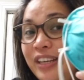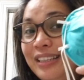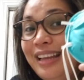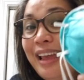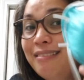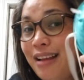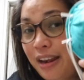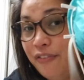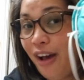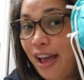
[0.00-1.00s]

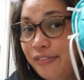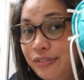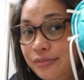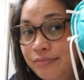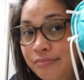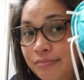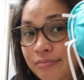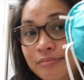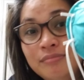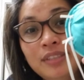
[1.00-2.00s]
N95.
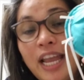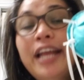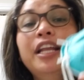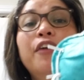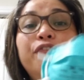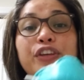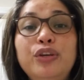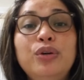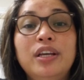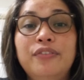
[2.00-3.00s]
And if
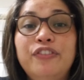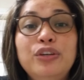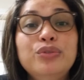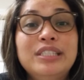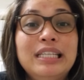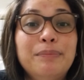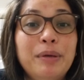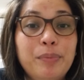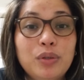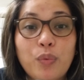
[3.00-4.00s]
you see the
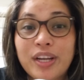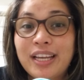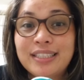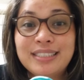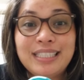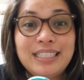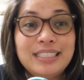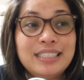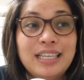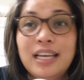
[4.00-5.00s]
people that working in
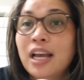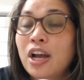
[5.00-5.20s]
CDC